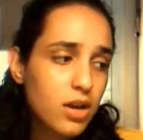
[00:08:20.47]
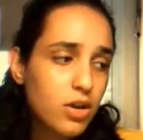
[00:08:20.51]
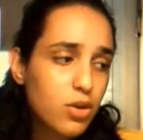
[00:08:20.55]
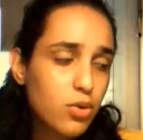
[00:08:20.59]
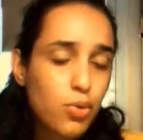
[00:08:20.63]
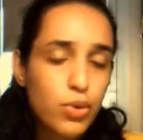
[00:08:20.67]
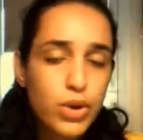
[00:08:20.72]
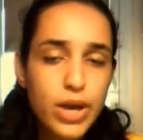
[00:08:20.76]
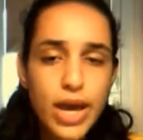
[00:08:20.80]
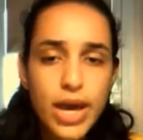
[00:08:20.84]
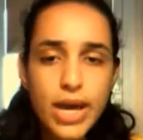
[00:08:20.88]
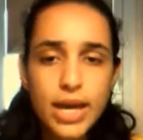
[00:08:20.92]

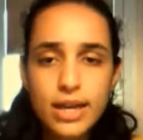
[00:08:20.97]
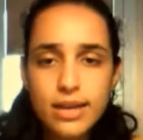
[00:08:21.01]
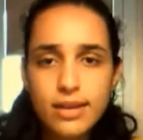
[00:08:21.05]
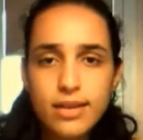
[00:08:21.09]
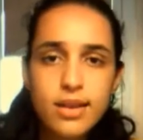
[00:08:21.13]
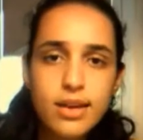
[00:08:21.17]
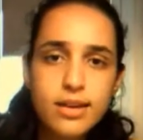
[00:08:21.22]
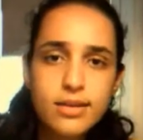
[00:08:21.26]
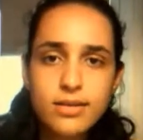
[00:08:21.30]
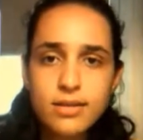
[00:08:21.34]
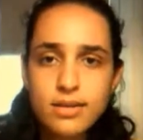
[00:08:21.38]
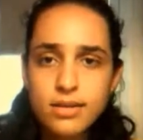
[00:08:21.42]
create
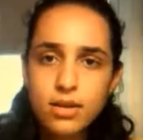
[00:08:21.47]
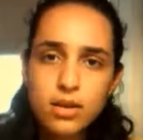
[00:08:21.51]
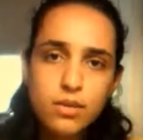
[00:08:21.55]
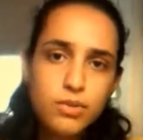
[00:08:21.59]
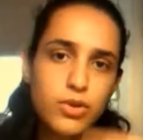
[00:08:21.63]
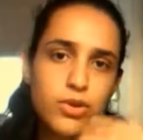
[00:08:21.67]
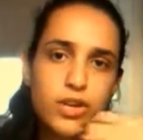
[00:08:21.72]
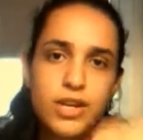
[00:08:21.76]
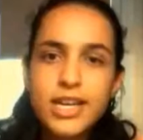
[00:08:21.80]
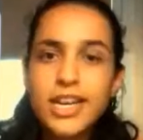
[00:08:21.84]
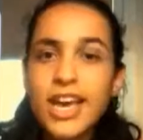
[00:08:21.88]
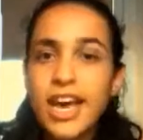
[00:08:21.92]
this
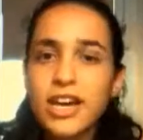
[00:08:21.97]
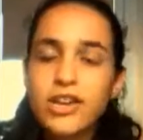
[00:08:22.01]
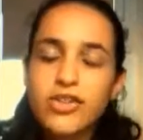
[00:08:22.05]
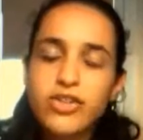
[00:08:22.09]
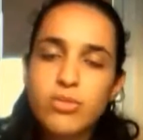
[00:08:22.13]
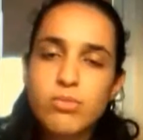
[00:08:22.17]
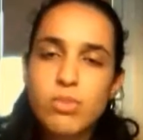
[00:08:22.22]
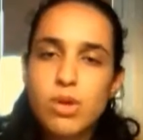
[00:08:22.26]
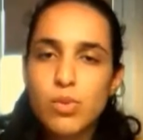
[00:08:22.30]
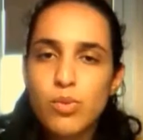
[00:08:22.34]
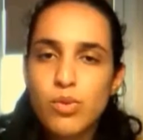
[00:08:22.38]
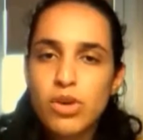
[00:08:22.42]

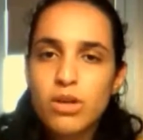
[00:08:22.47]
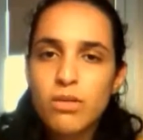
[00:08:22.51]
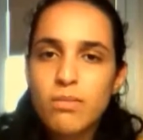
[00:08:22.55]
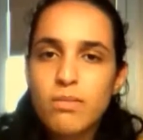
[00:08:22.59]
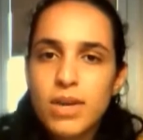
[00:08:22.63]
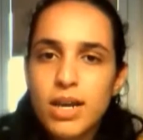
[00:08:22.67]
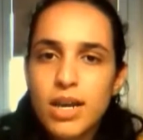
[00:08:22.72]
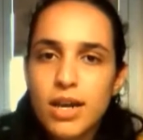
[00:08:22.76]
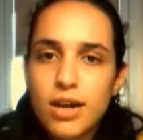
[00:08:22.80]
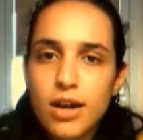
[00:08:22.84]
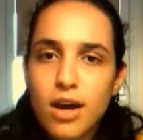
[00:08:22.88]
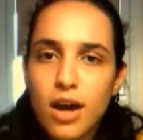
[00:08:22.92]
communication between
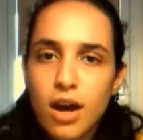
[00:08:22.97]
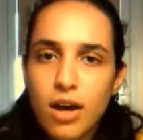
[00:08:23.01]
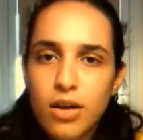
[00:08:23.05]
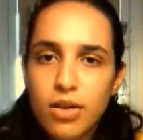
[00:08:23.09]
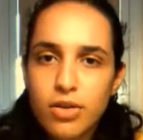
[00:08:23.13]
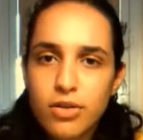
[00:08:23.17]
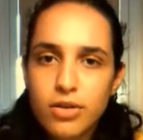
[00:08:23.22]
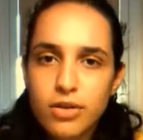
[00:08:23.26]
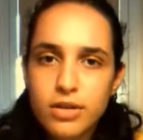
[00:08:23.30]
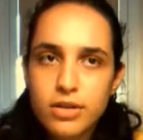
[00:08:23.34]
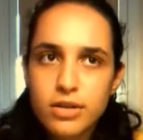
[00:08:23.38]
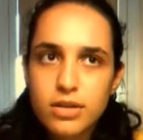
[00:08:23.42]
me and
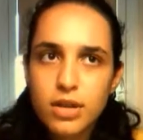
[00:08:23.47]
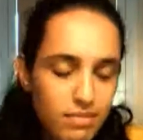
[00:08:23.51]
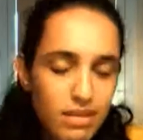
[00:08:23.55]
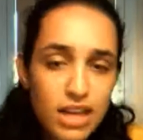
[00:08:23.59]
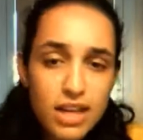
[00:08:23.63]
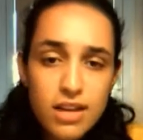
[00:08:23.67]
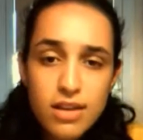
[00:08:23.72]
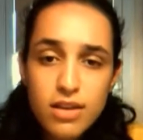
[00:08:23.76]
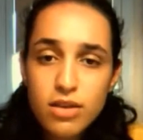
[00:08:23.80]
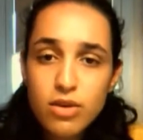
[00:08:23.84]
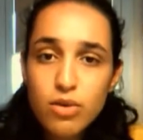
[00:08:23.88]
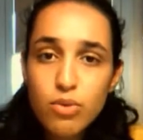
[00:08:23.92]
authors.
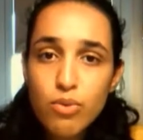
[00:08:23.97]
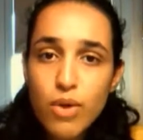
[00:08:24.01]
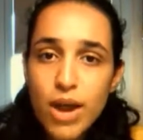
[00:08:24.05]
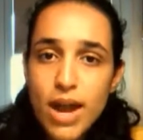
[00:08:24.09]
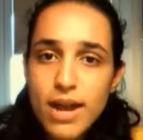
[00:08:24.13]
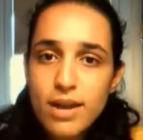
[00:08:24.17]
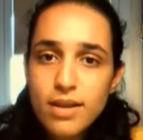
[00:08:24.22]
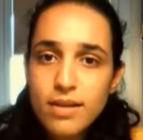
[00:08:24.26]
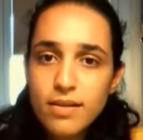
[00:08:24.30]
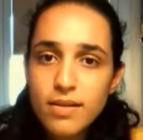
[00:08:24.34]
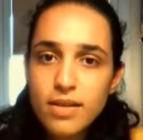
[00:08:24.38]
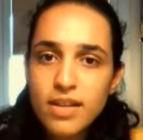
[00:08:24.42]
It's
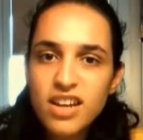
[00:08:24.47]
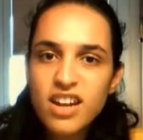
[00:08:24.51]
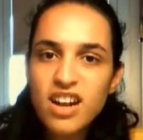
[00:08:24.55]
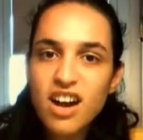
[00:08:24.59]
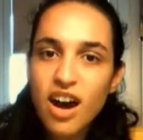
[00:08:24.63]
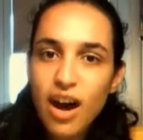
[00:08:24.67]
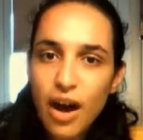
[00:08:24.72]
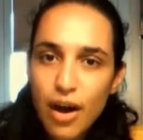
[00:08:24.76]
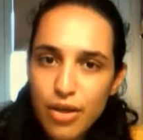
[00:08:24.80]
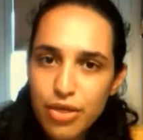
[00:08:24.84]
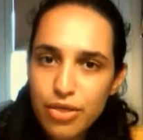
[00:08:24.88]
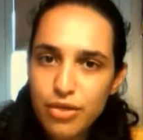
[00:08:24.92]
great that
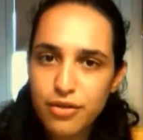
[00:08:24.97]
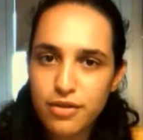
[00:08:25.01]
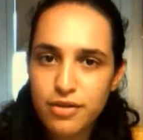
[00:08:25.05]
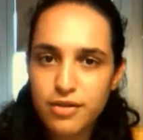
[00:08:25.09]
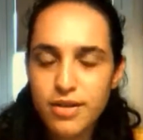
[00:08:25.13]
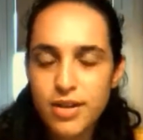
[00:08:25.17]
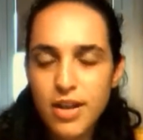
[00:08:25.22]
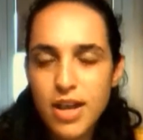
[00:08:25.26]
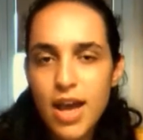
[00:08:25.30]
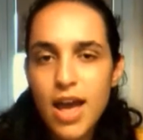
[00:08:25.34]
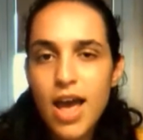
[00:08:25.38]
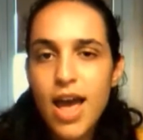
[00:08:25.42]
authors
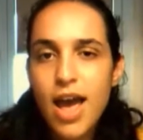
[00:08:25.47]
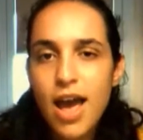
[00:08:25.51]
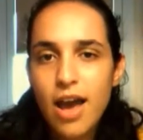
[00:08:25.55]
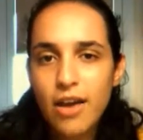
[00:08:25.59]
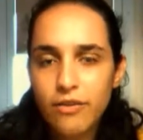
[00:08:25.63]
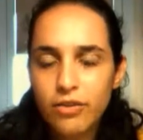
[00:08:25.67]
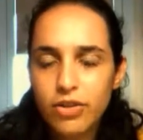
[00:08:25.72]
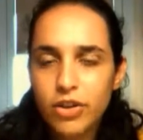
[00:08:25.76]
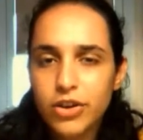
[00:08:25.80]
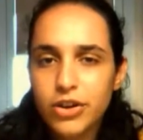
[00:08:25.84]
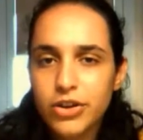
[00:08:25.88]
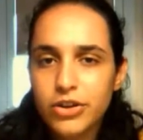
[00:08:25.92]

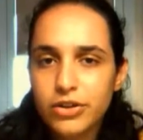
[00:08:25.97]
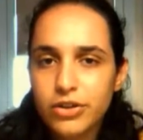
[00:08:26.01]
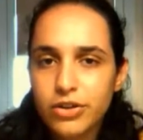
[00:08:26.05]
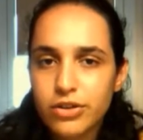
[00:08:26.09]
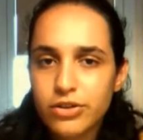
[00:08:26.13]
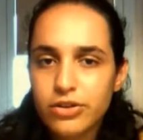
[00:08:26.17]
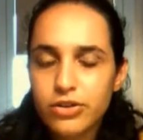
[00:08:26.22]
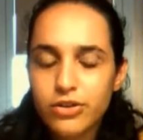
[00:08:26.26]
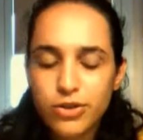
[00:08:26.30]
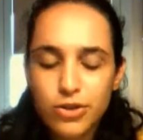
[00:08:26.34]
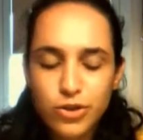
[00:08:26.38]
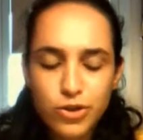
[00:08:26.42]
have learned
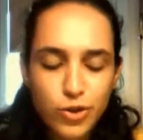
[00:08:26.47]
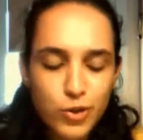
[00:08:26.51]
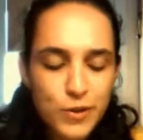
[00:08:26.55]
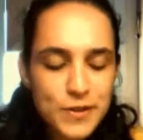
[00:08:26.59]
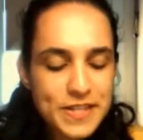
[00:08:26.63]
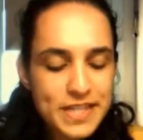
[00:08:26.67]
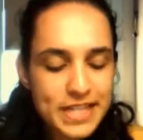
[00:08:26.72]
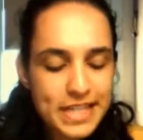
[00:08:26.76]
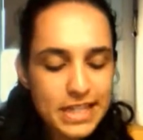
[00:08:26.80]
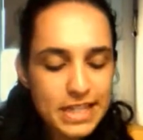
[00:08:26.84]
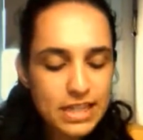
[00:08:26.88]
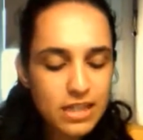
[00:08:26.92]
to
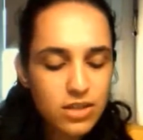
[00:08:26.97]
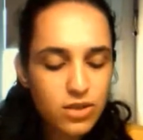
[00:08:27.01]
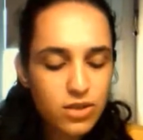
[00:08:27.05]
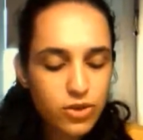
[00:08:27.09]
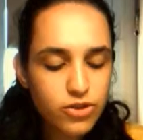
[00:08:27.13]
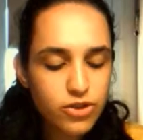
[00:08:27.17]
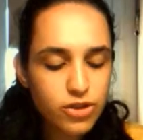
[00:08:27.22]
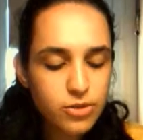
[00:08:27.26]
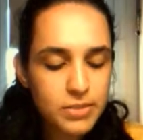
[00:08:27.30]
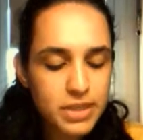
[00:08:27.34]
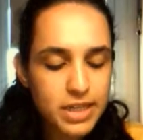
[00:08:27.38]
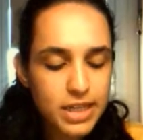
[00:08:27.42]
use this
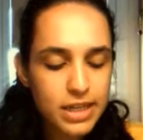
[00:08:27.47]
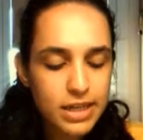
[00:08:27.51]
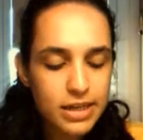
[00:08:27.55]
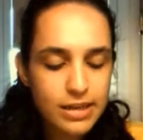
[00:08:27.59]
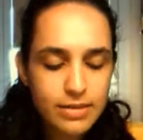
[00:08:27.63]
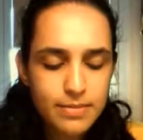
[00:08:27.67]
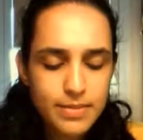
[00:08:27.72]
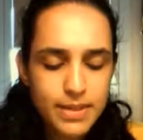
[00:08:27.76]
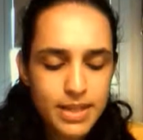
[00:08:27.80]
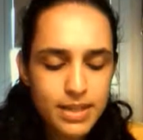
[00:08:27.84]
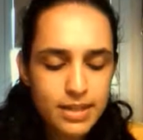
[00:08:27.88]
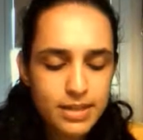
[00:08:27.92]
social
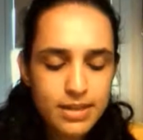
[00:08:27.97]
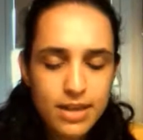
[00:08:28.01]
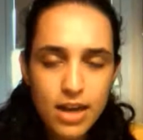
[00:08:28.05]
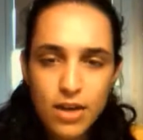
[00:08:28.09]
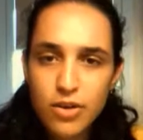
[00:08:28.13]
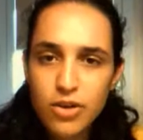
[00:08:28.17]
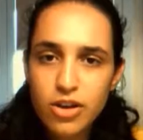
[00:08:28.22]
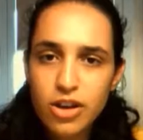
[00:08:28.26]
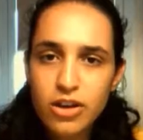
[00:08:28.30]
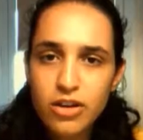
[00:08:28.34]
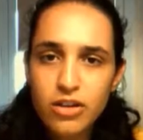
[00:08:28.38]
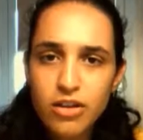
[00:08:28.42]
media, because now
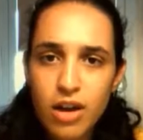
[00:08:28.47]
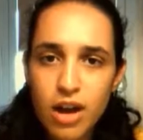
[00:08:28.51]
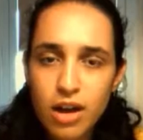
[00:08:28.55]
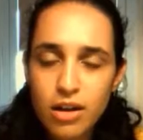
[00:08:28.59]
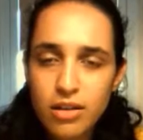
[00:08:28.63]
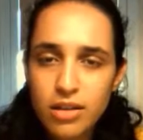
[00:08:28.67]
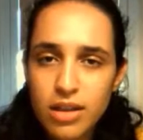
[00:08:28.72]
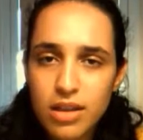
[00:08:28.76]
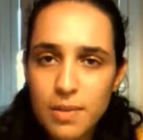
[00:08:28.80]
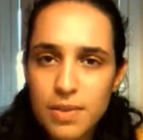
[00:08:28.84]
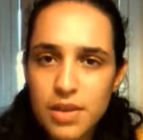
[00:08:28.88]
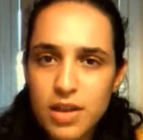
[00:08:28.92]
you can talk
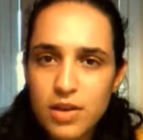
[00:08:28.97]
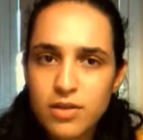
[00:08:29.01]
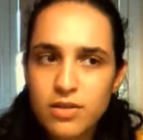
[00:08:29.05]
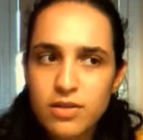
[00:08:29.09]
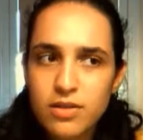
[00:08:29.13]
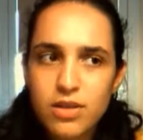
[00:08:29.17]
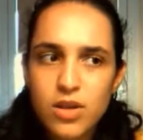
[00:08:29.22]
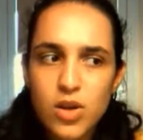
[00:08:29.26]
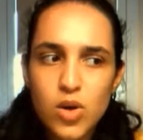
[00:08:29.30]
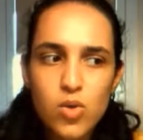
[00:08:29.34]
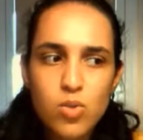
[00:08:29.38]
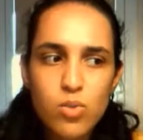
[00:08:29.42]
to them and they're
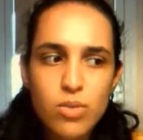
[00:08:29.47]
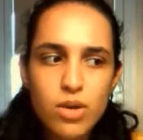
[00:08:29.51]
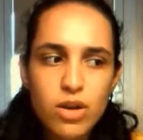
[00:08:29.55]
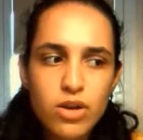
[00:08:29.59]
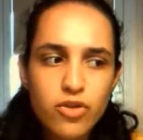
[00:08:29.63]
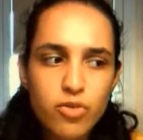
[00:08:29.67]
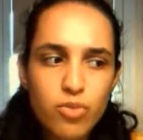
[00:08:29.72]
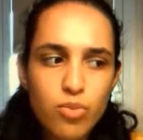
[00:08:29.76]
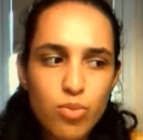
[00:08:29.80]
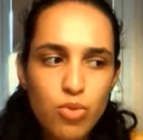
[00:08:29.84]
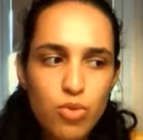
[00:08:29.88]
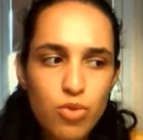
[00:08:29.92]
so
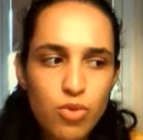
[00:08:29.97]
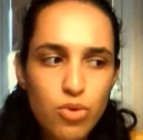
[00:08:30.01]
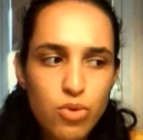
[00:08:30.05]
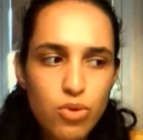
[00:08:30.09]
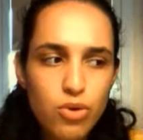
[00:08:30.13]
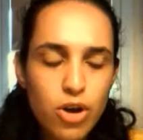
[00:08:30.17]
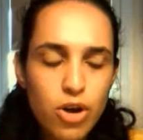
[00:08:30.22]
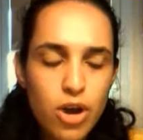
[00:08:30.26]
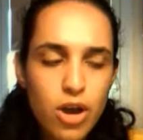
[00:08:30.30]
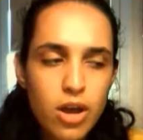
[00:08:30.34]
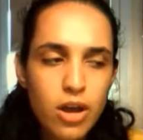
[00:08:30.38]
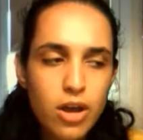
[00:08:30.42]
much
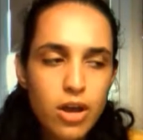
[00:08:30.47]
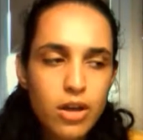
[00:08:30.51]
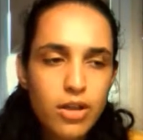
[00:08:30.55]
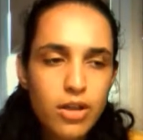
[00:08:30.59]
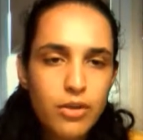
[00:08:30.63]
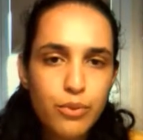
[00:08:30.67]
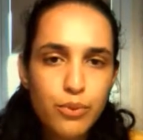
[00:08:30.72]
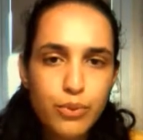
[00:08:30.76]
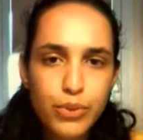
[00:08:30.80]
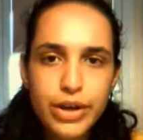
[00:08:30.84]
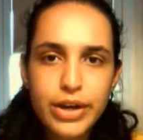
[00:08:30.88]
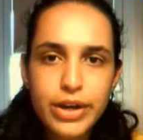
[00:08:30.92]
more
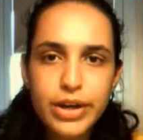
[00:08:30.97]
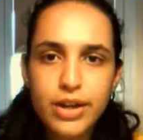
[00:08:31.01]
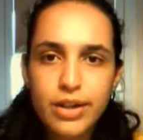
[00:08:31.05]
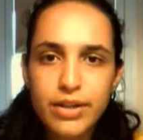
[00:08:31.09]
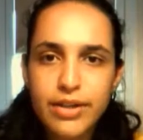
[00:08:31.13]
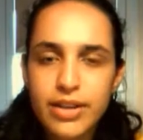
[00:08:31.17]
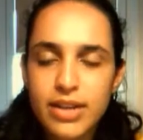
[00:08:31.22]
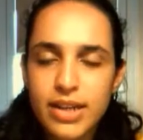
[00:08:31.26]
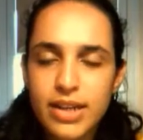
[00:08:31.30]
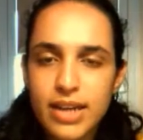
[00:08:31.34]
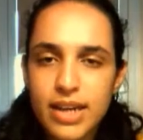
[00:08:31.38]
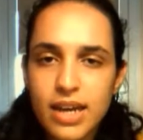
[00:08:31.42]
real
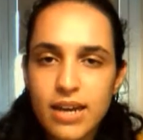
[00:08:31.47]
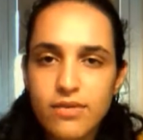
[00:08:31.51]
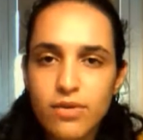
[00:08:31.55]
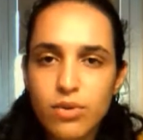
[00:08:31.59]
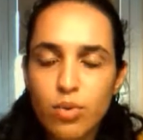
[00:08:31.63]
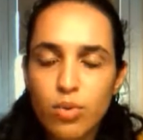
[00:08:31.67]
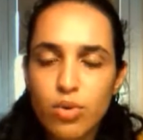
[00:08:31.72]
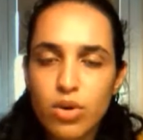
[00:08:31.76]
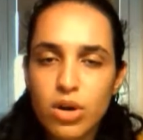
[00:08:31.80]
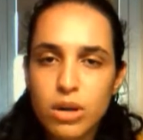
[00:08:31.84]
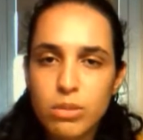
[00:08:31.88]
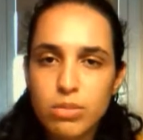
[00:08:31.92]
than they ever
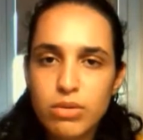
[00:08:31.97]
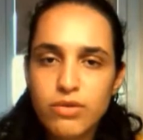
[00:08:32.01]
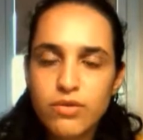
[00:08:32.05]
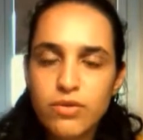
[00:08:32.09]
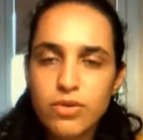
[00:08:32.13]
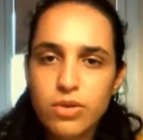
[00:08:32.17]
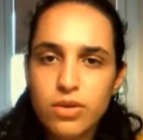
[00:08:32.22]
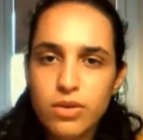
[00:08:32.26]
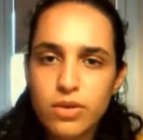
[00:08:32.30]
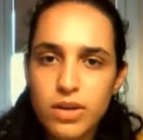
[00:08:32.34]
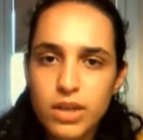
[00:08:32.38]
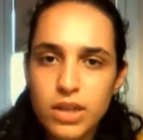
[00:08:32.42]
were
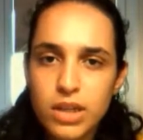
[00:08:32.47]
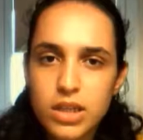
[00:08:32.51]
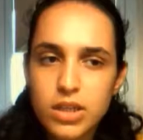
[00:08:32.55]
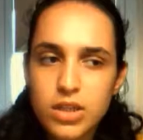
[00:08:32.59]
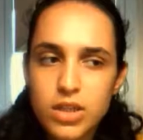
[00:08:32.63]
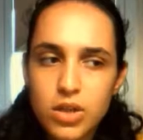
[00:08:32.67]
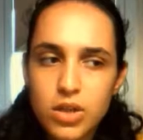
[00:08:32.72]
before, and